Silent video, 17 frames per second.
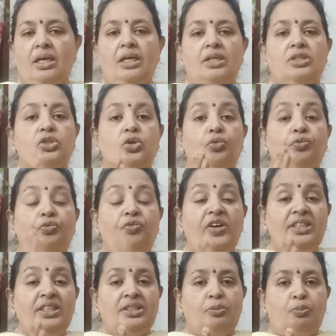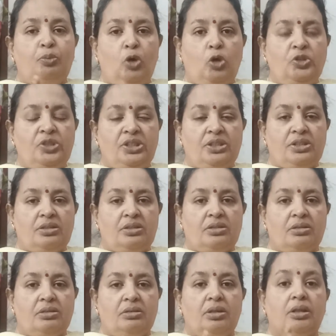So first process,
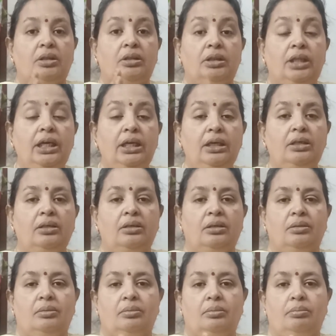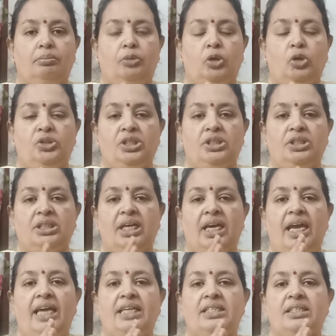the think process,
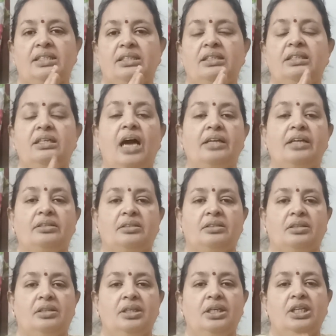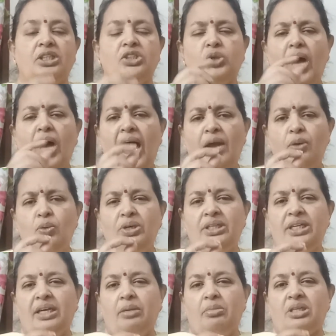it cuts. So I
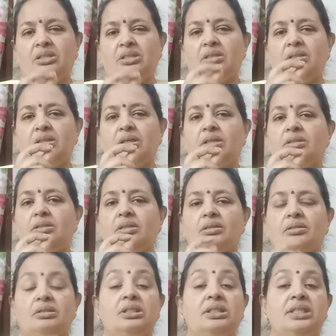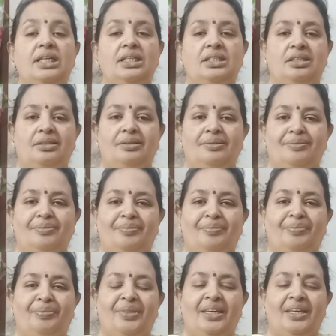would name it as CT.
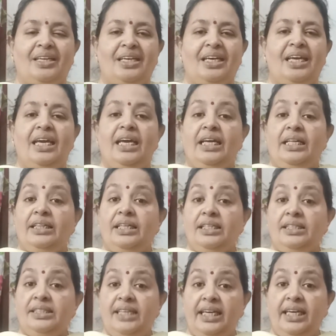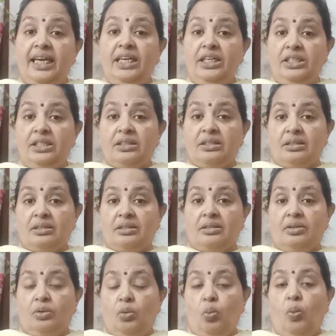The second
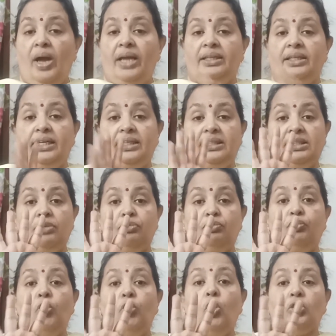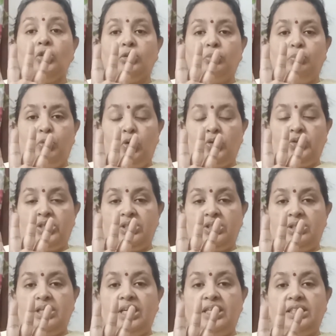one, that is the fourth
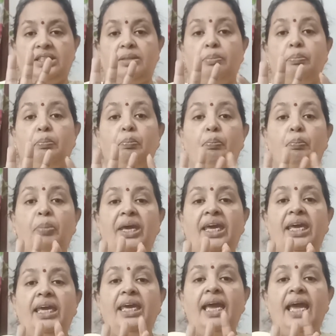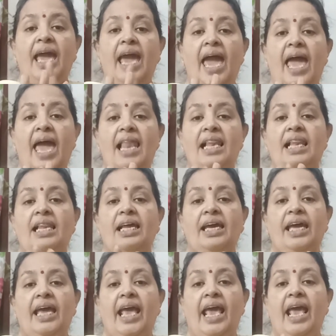process, that is
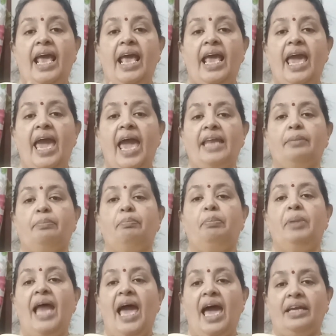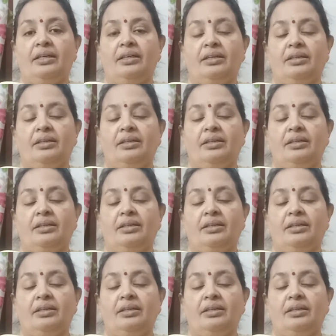PLAN, plan.